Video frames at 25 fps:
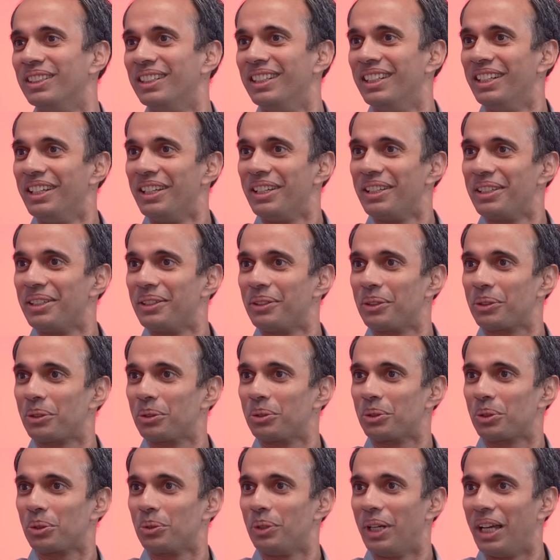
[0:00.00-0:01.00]
Right.
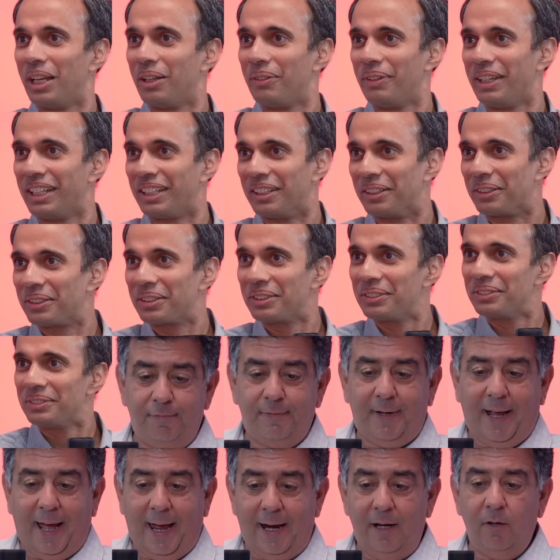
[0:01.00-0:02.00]
The
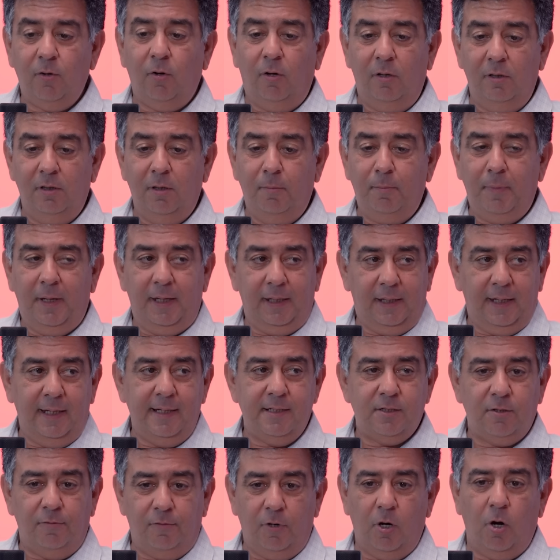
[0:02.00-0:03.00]
Swift had all the
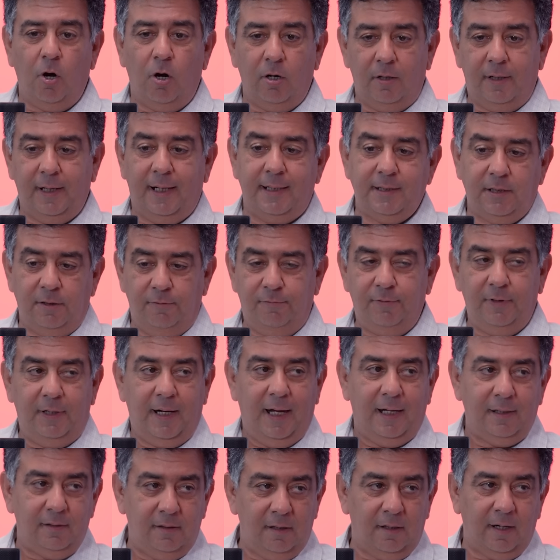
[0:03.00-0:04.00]
makings of a hot hatch if it
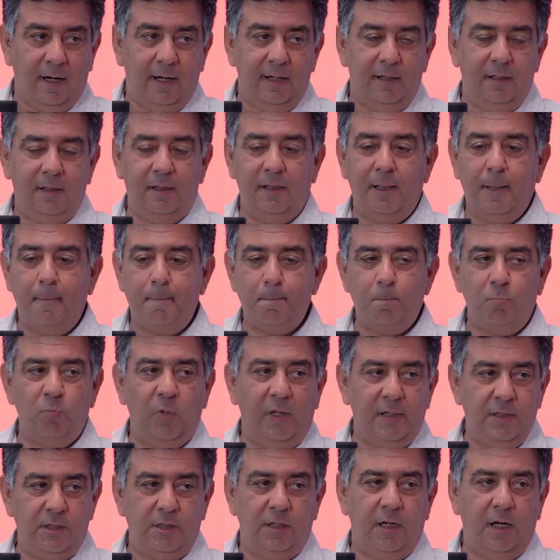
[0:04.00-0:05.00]
had the right
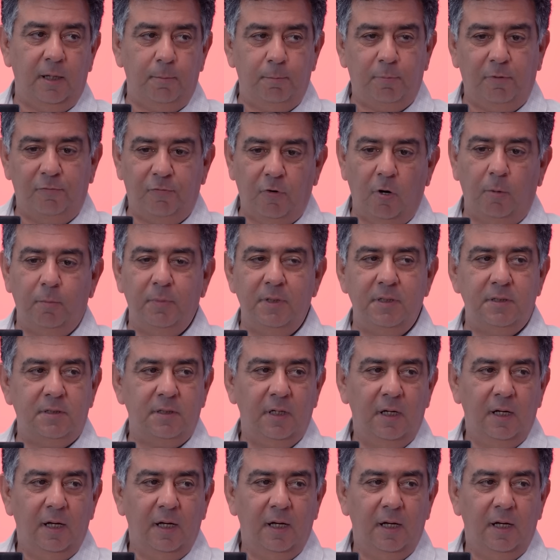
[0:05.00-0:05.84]
engine and performance.